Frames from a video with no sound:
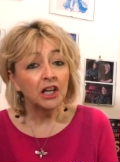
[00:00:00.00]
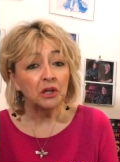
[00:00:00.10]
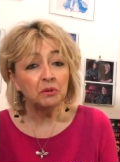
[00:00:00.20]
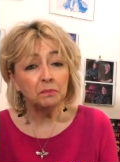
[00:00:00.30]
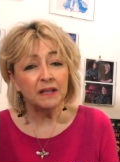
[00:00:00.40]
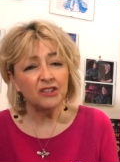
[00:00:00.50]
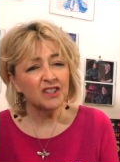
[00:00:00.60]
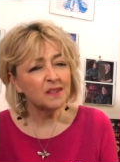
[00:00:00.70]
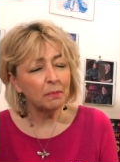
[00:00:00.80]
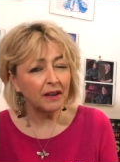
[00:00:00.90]
who would be
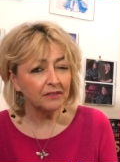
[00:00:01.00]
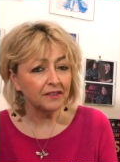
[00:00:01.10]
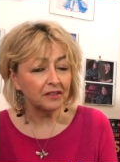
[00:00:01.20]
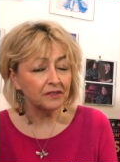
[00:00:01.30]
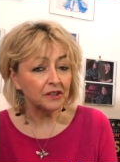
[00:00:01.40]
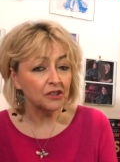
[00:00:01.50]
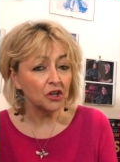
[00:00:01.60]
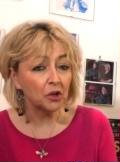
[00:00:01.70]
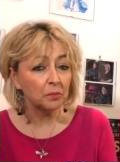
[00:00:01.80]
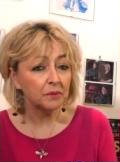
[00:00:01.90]
just perfect for the
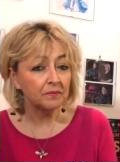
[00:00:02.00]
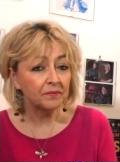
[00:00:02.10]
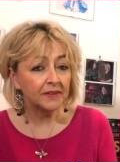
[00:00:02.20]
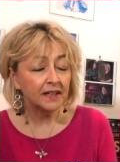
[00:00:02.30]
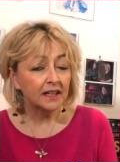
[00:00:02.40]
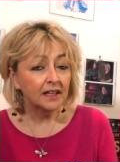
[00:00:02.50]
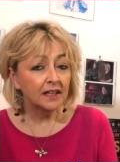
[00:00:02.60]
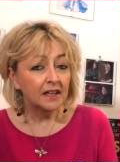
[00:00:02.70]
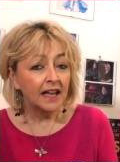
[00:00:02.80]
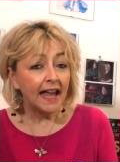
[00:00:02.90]
job.
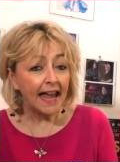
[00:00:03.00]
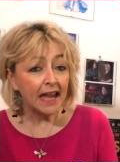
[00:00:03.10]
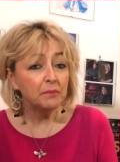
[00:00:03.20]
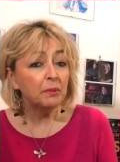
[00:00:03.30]
Abe